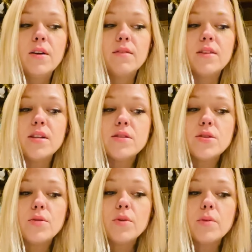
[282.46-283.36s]
These
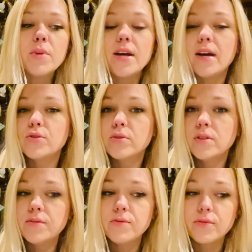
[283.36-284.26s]
two can be
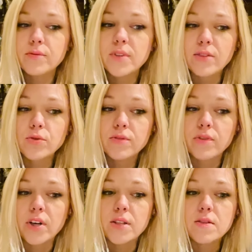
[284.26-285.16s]
natural, natural
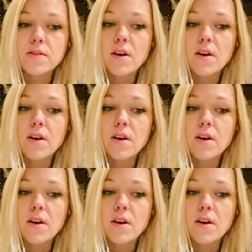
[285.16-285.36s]
friends,